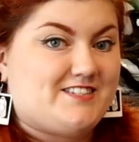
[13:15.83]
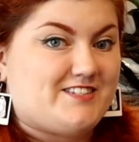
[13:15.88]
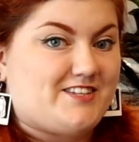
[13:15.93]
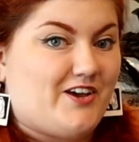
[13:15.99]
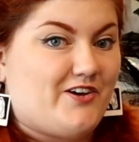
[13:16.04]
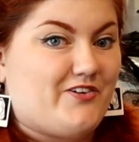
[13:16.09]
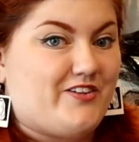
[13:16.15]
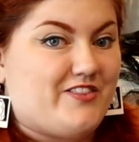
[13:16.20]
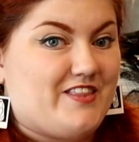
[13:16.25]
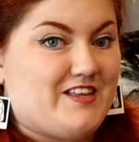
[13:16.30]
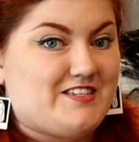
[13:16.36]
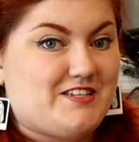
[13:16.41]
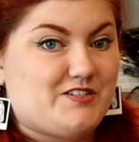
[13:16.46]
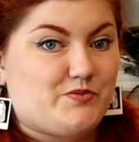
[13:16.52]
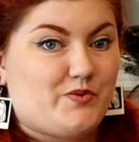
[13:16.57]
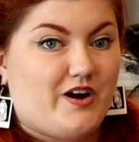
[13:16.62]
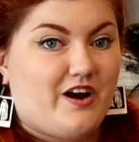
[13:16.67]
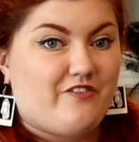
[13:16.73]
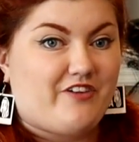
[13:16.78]
So this
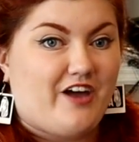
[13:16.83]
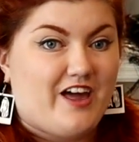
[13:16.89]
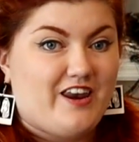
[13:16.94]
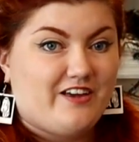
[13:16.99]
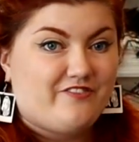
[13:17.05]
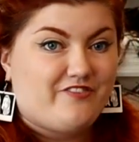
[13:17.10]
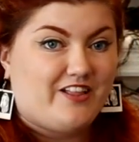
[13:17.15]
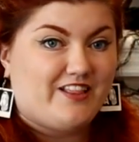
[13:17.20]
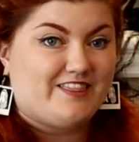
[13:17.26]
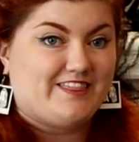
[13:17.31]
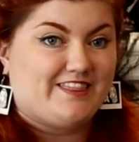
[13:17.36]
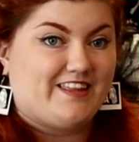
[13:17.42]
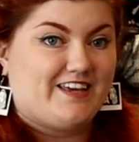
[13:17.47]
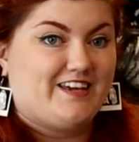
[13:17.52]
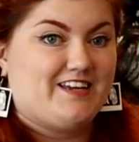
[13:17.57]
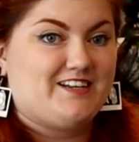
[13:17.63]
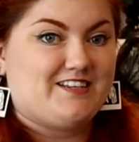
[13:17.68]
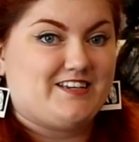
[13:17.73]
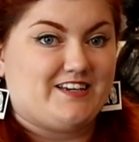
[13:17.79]
is where I've kind of
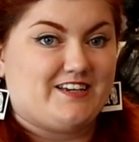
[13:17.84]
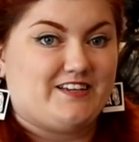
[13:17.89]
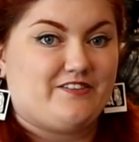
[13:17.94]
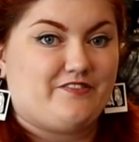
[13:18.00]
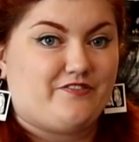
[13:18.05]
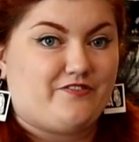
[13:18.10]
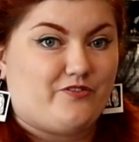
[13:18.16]
landed